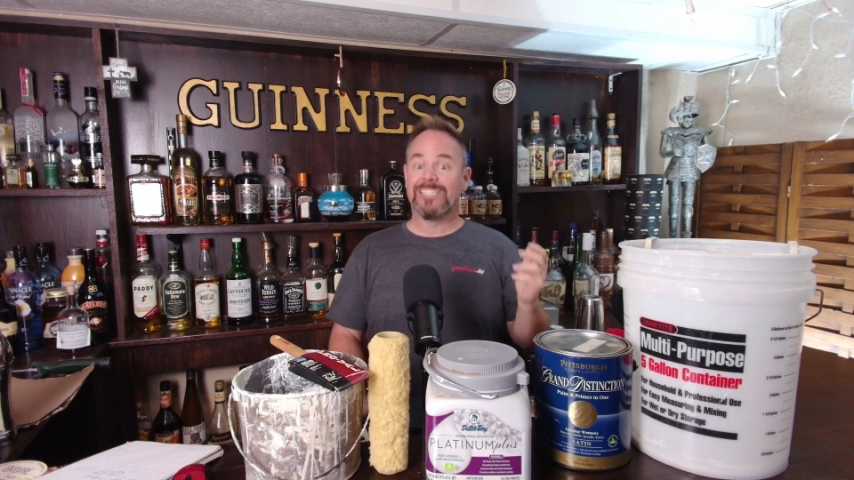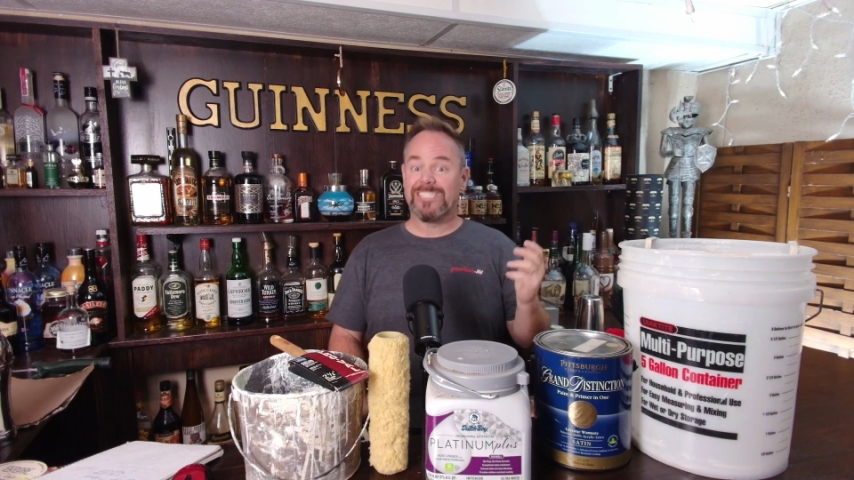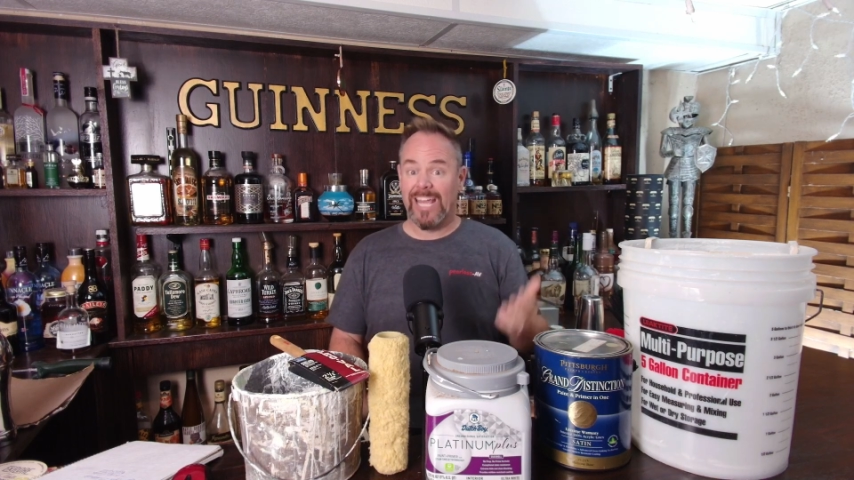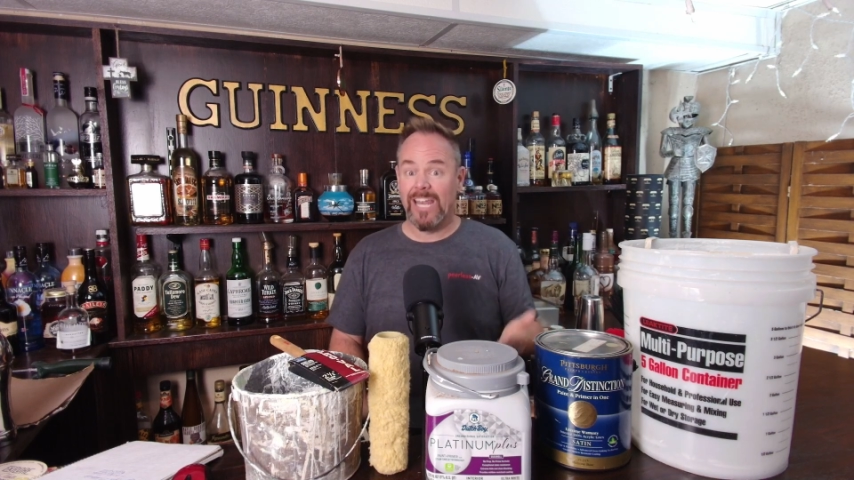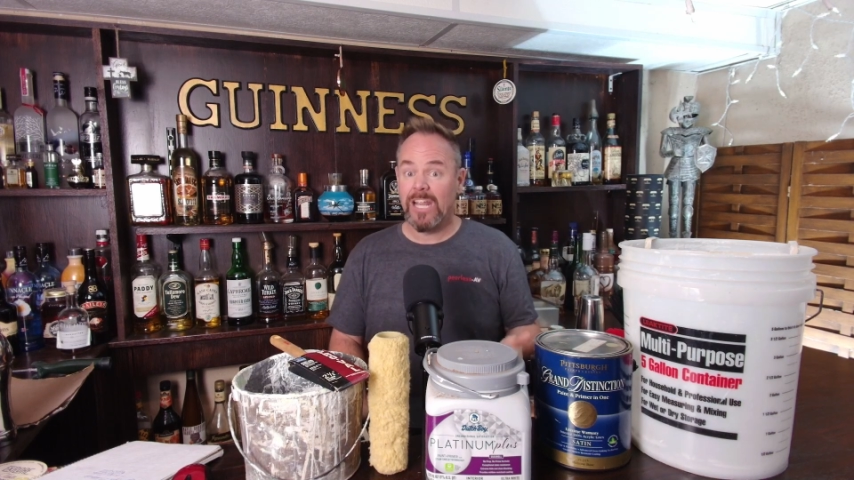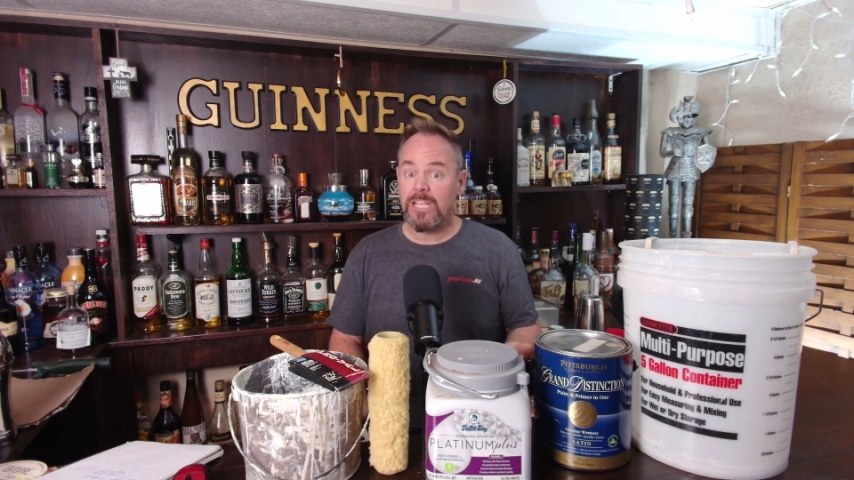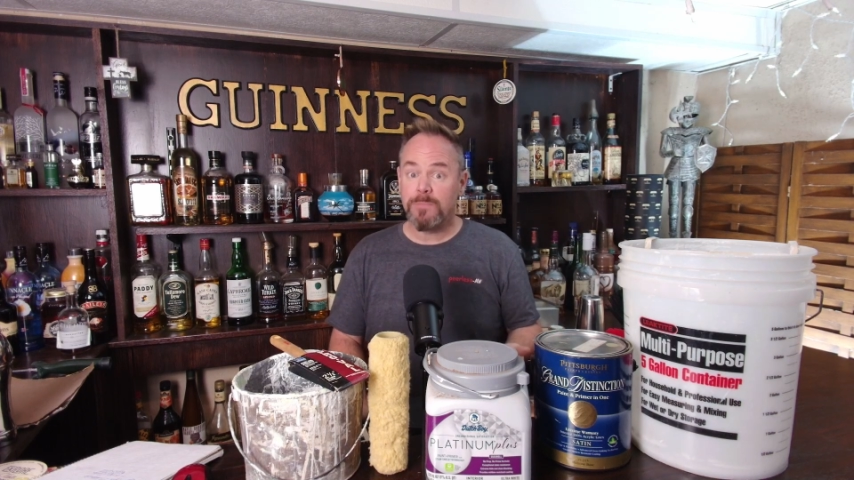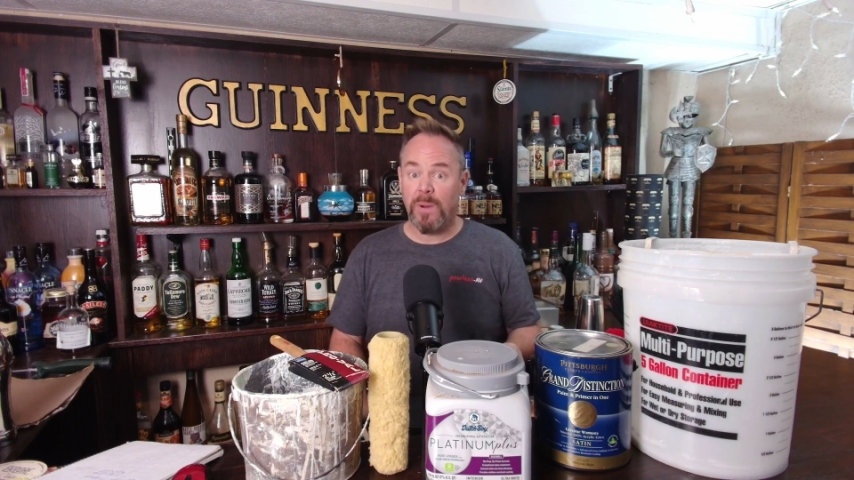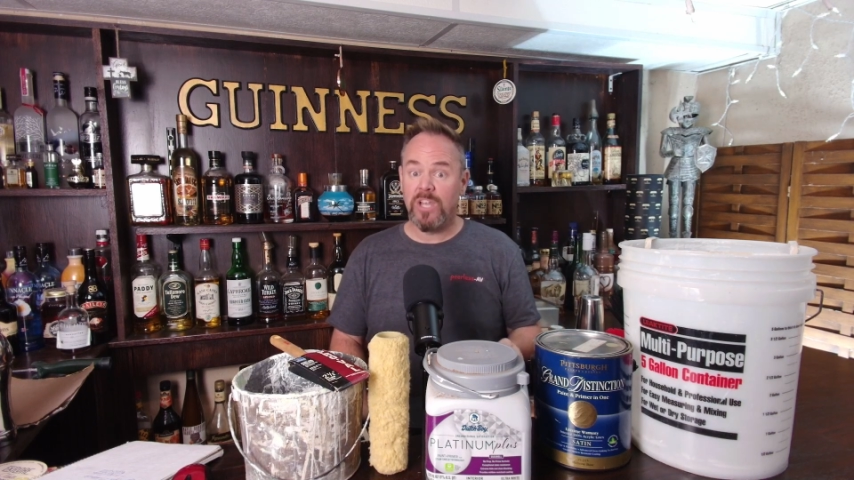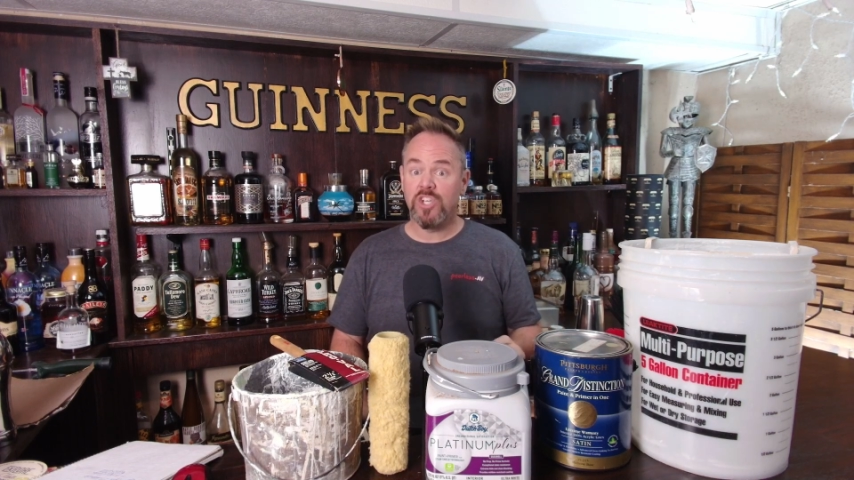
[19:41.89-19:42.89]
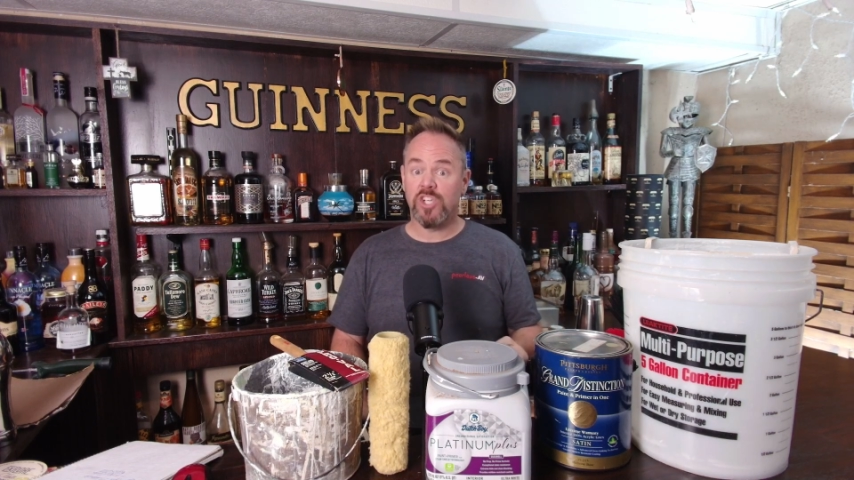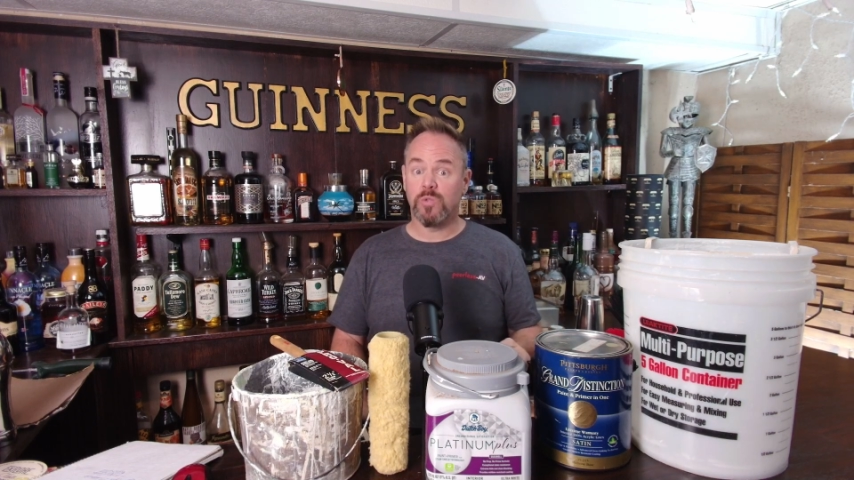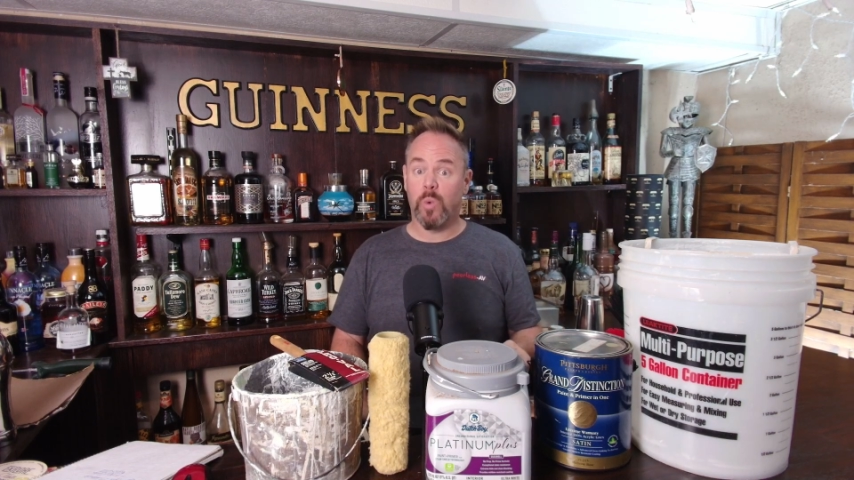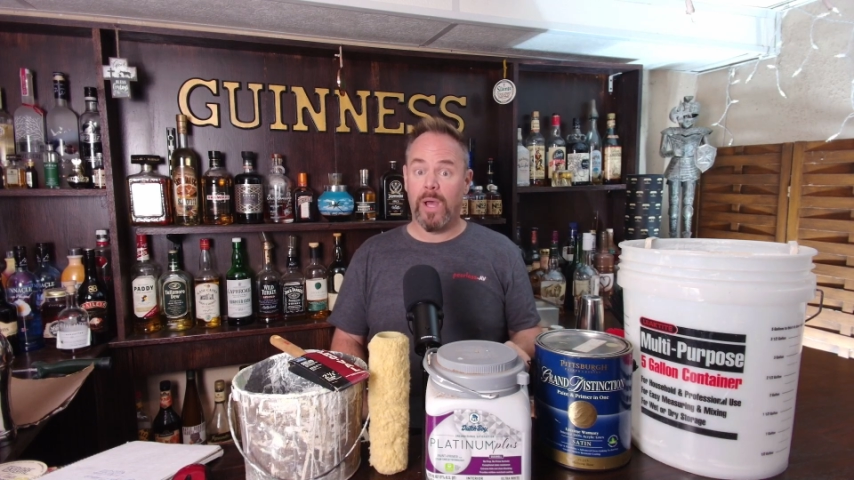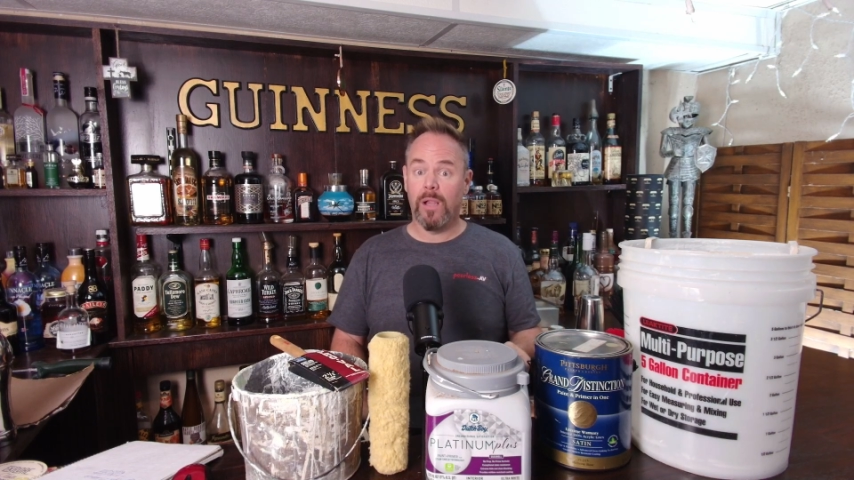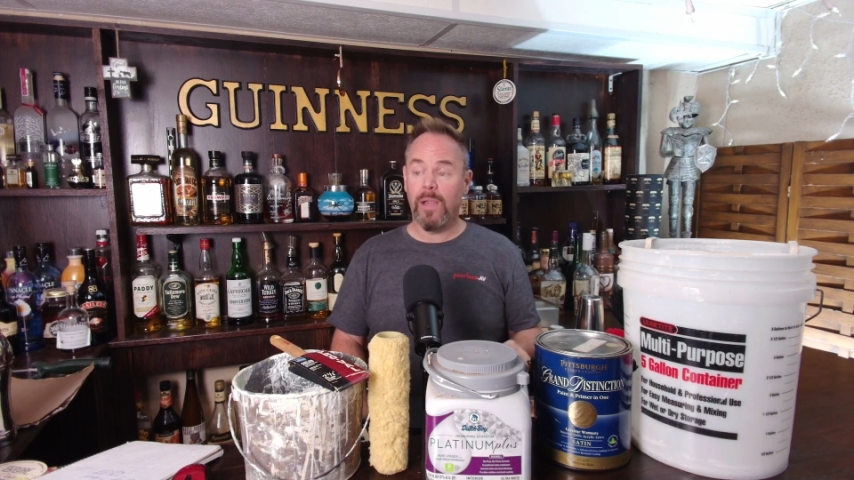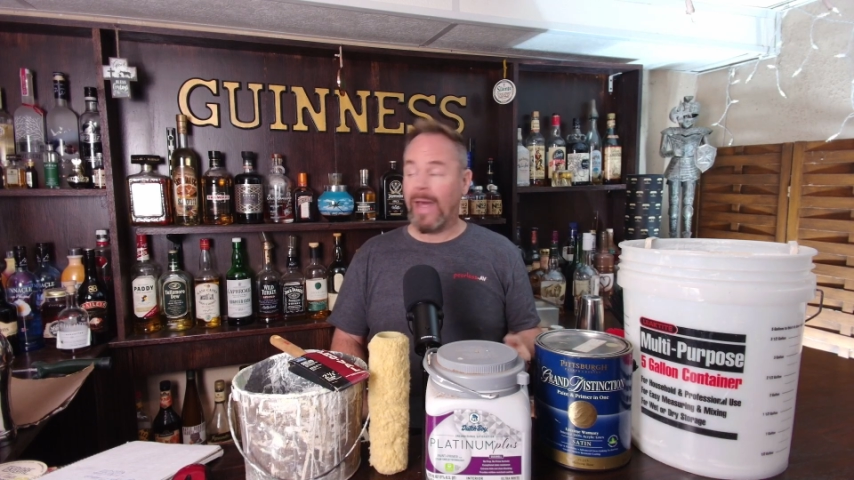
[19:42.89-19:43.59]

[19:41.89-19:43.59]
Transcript: sanding sponge as well.